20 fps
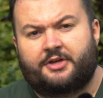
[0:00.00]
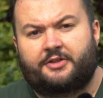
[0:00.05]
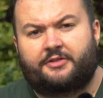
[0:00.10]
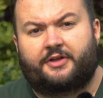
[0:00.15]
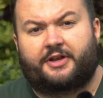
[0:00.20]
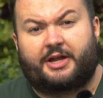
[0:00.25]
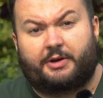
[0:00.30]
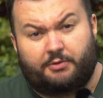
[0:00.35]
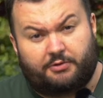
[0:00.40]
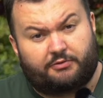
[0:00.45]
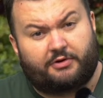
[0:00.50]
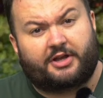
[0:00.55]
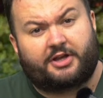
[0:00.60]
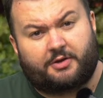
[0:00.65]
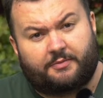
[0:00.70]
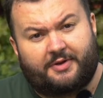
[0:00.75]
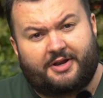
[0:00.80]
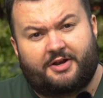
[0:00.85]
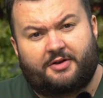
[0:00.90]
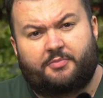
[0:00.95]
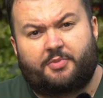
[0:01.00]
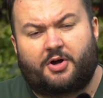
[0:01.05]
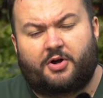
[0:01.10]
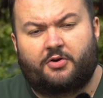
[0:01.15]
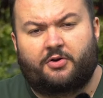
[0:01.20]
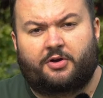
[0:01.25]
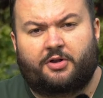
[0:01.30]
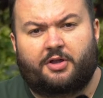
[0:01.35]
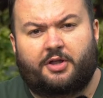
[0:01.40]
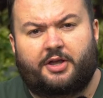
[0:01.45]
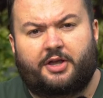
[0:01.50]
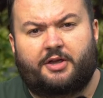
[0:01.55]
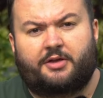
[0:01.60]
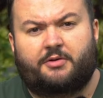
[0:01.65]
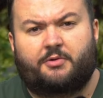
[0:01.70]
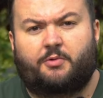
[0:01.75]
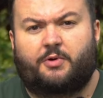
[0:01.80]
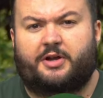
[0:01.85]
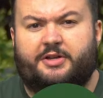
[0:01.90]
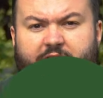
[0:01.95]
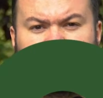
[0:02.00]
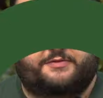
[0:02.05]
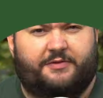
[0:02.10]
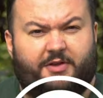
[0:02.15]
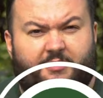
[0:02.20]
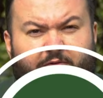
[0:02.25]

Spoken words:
then I would recommend Pond Klear. Whereas if